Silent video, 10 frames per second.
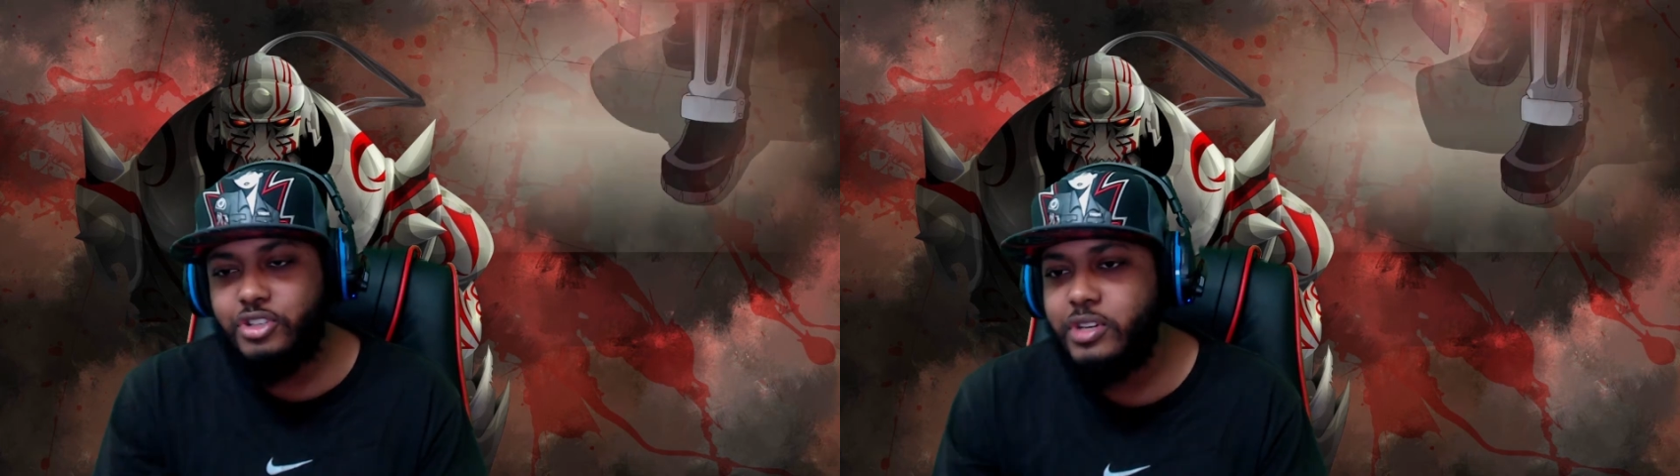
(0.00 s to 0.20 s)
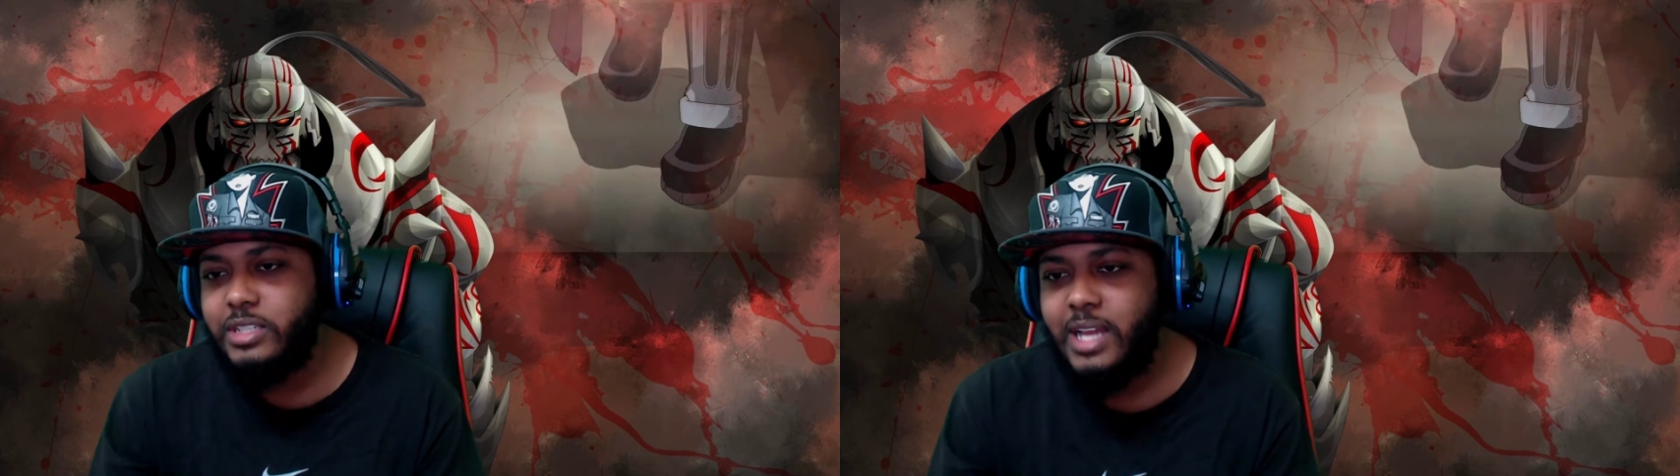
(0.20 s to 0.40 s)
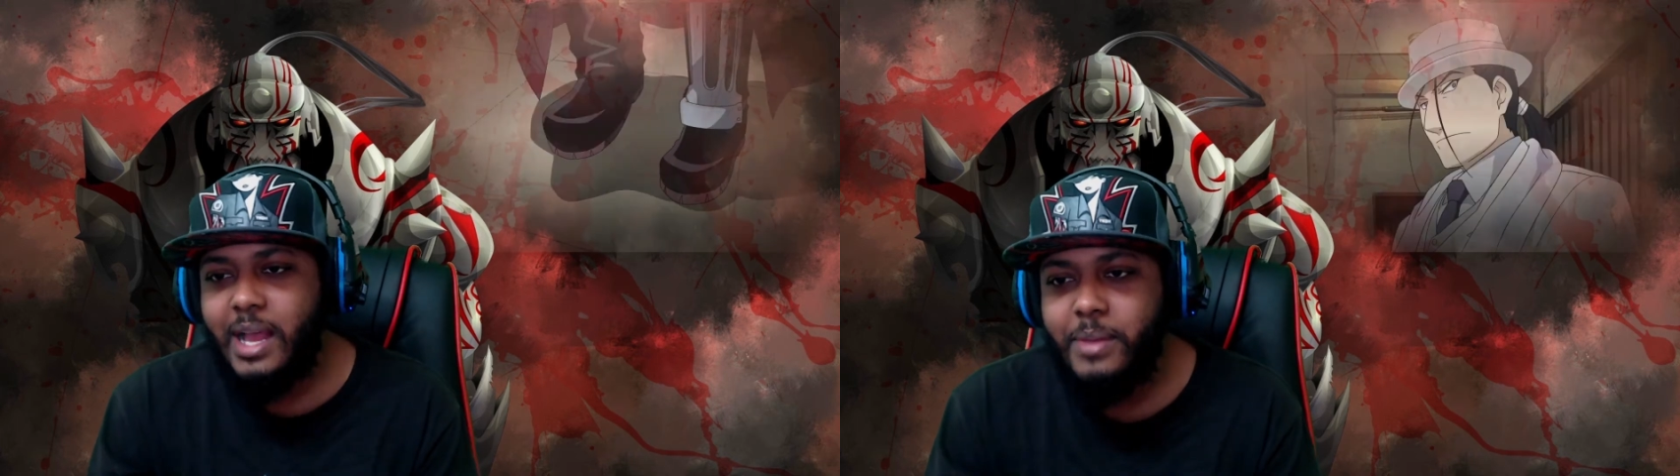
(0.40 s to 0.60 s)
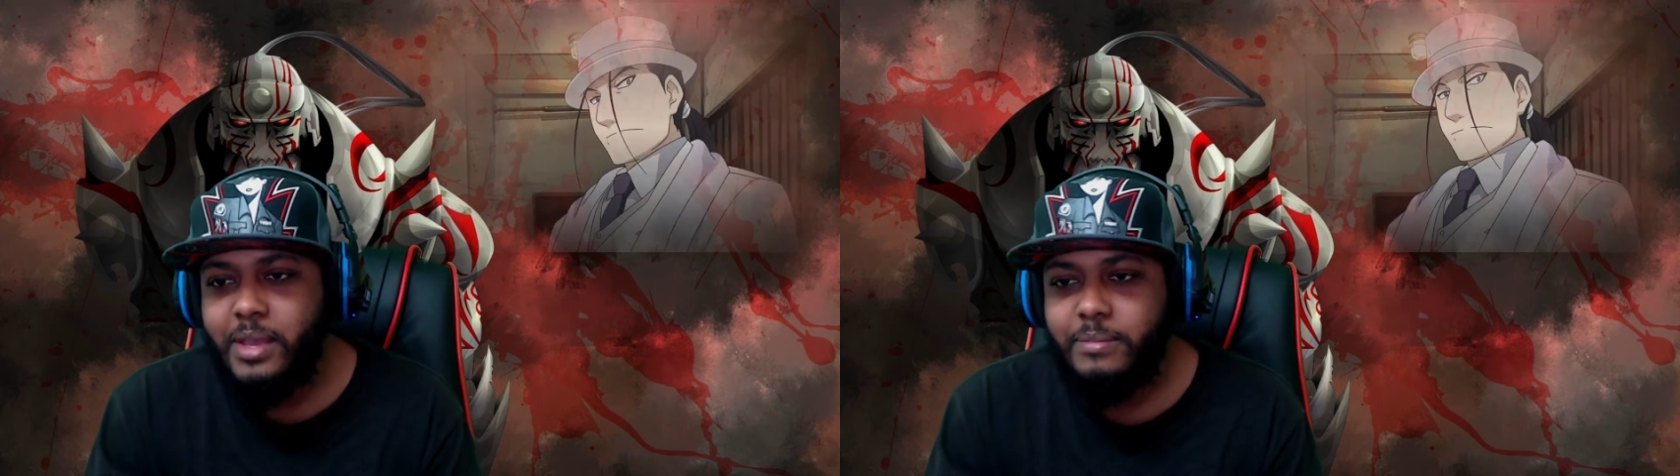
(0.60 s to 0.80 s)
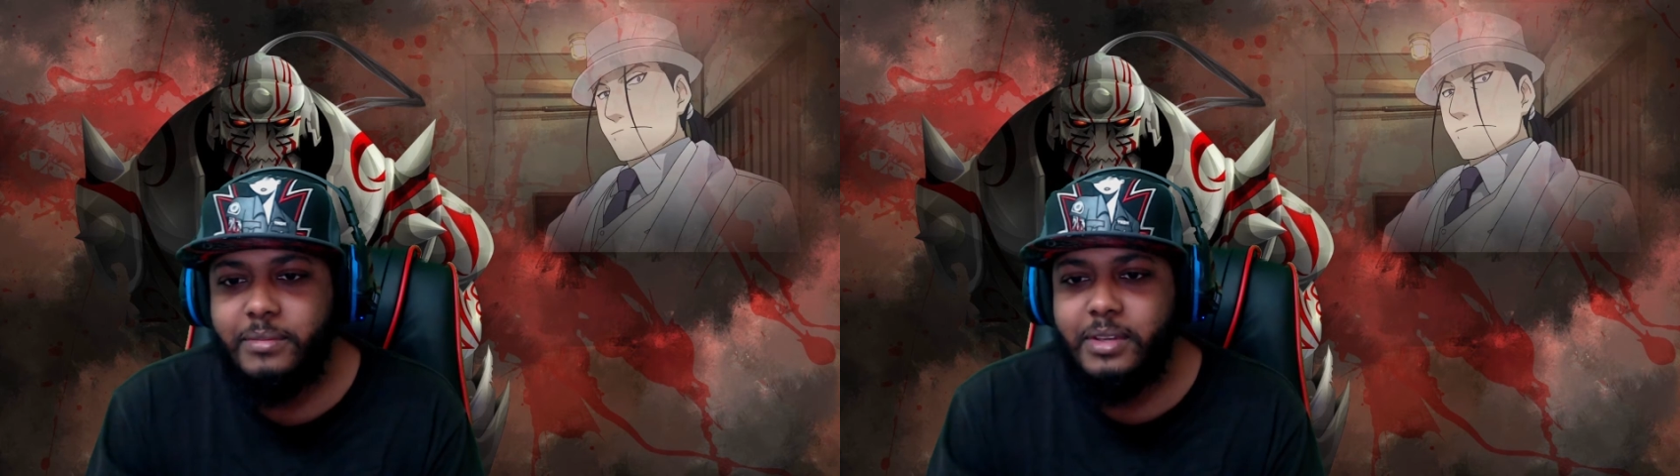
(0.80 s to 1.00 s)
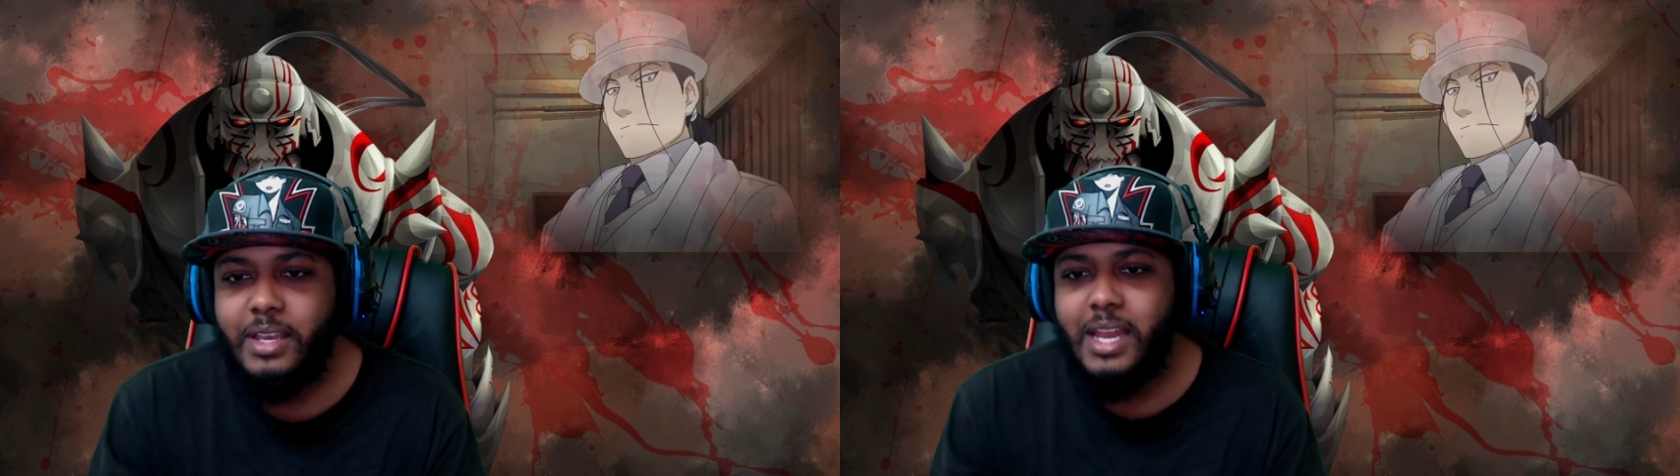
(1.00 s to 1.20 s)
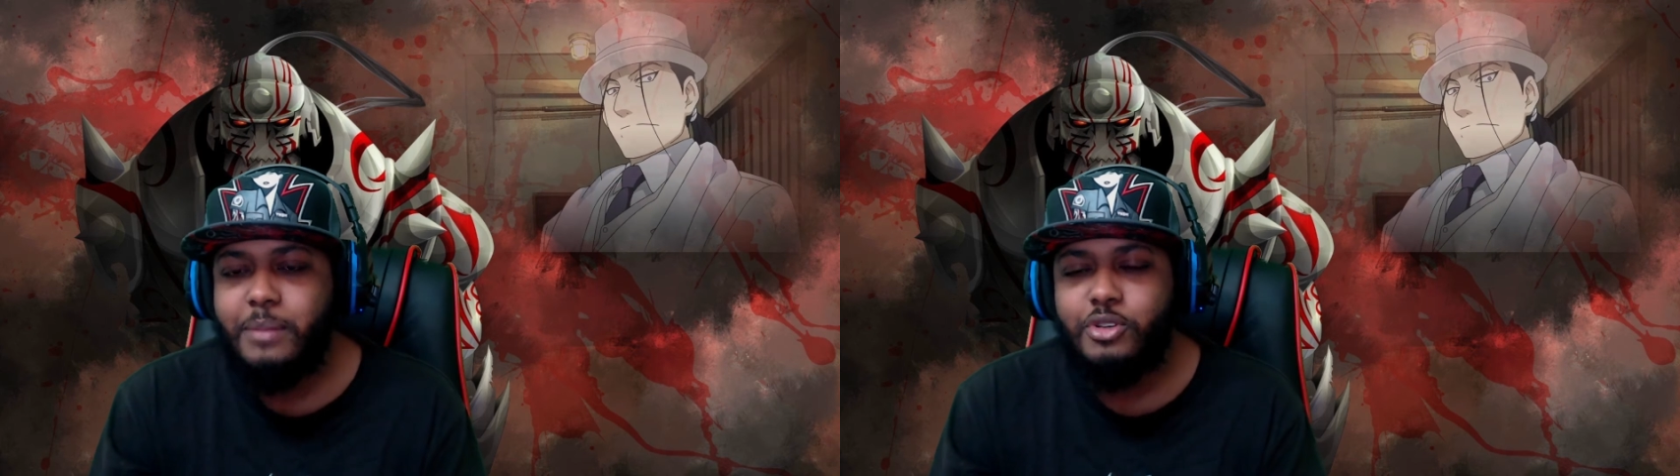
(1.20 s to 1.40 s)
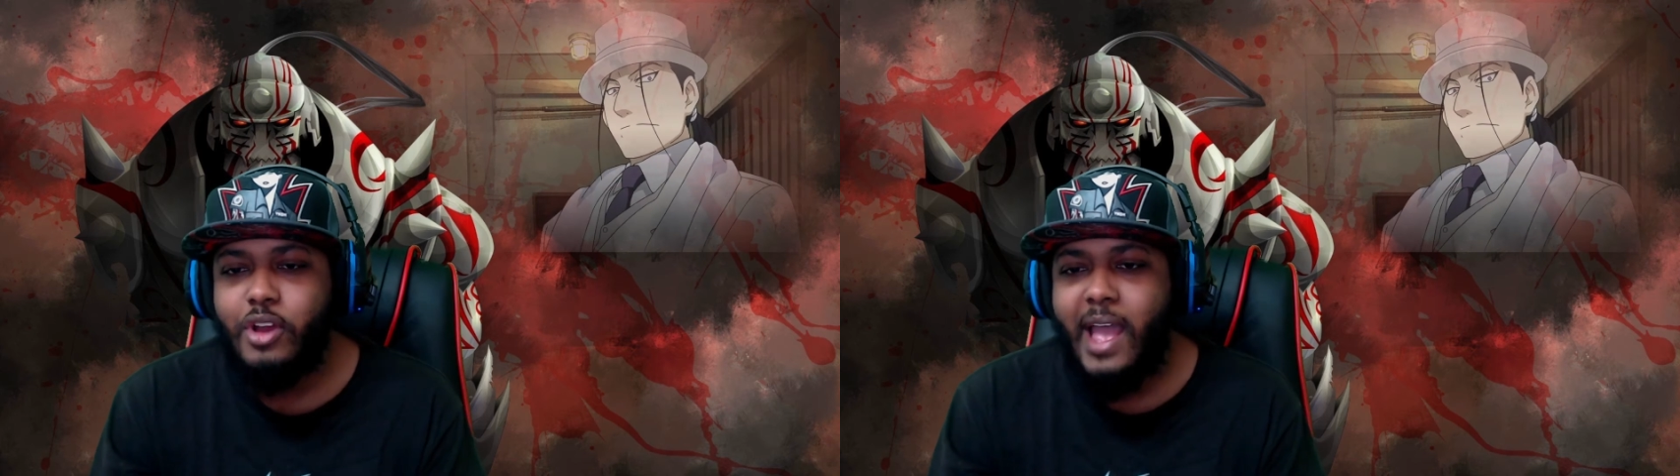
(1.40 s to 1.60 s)
he's not, man. And I'm
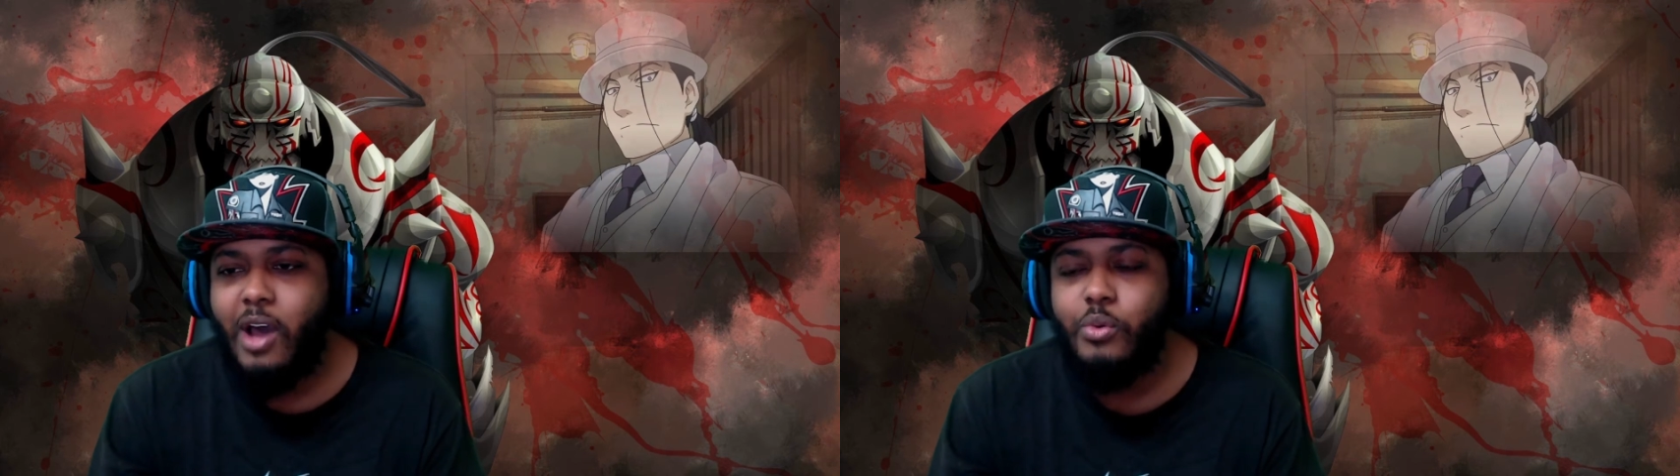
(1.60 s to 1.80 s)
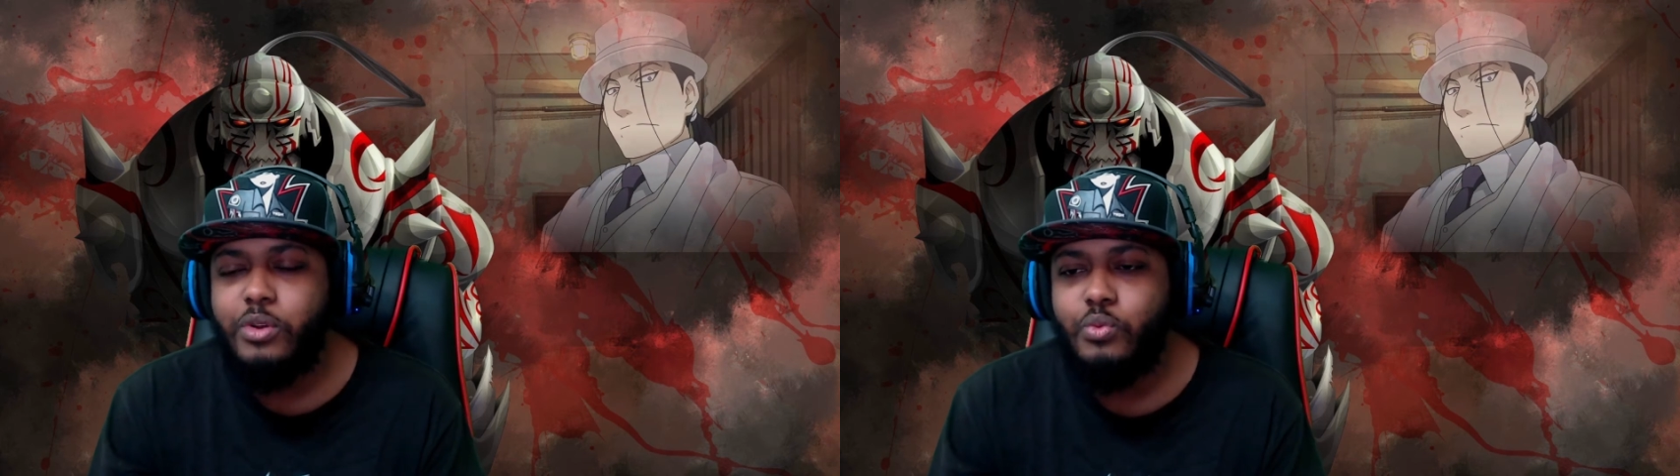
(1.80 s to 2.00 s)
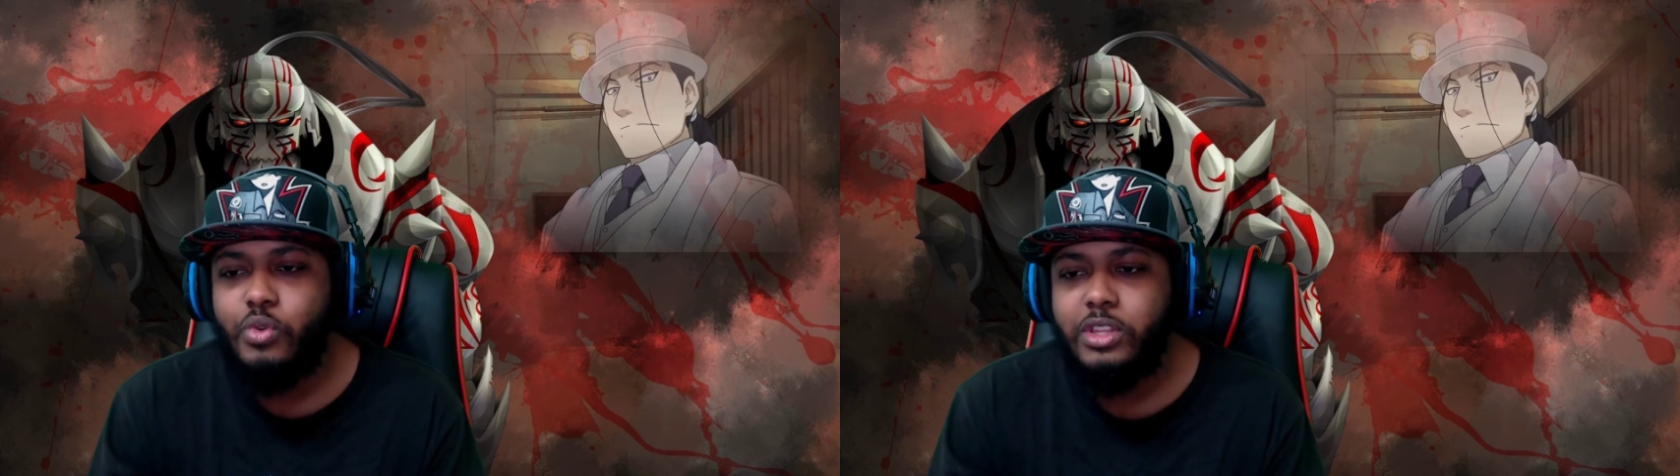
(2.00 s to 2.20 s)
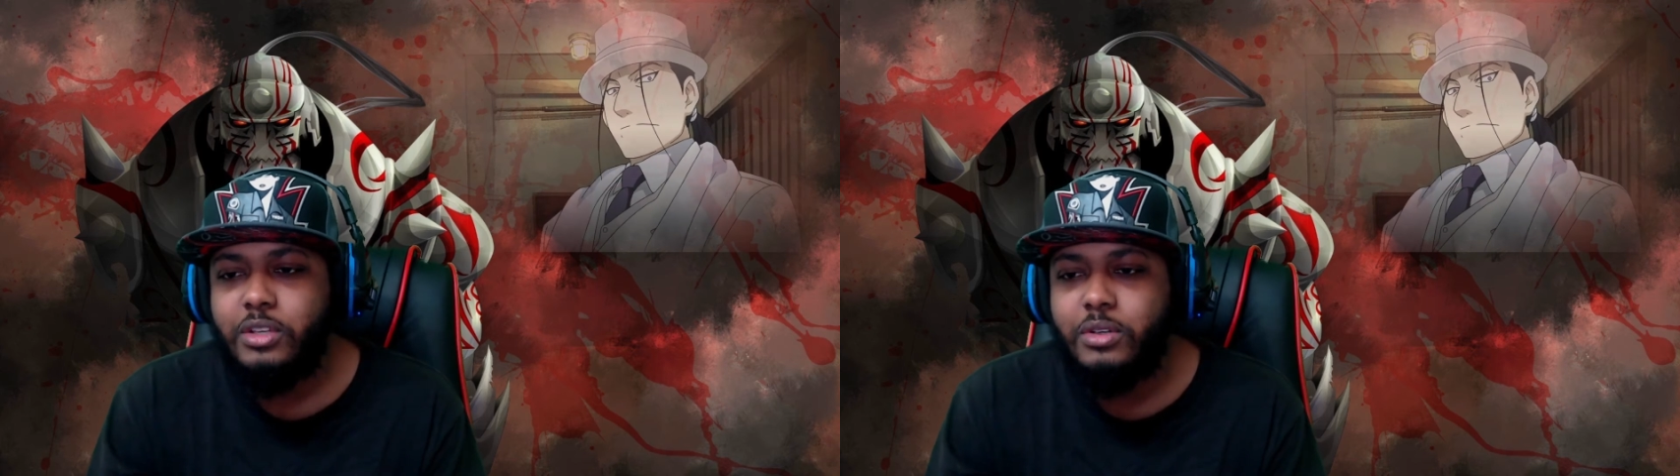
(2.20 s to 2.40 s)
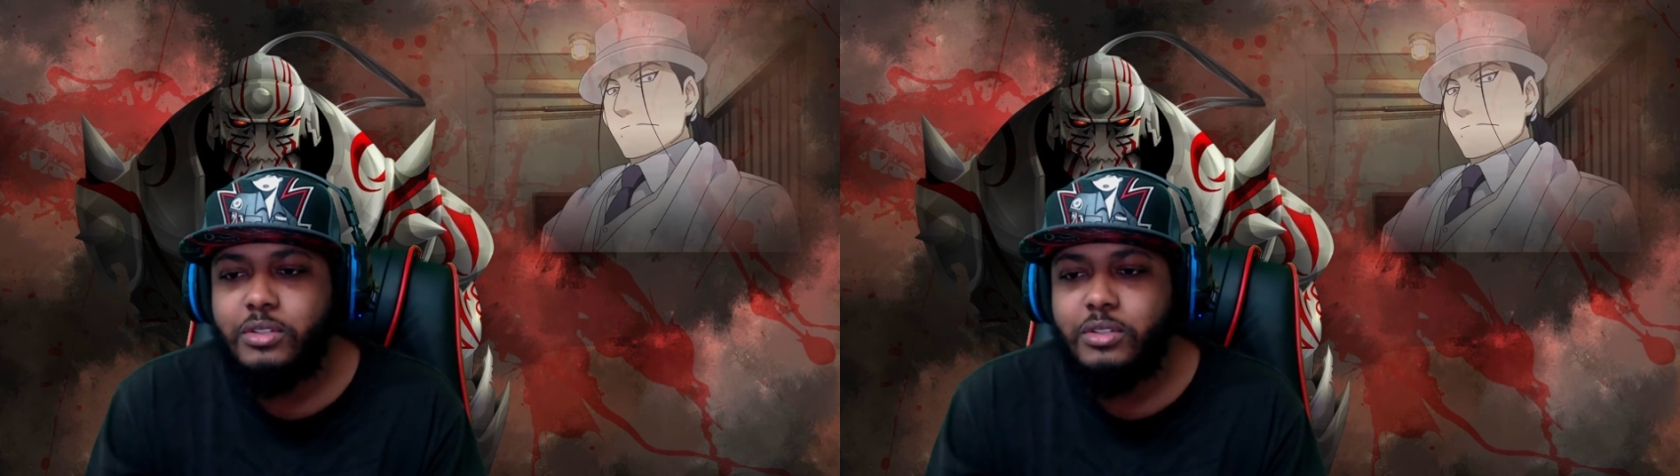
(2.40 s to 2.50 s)
sure Al wouldn't want the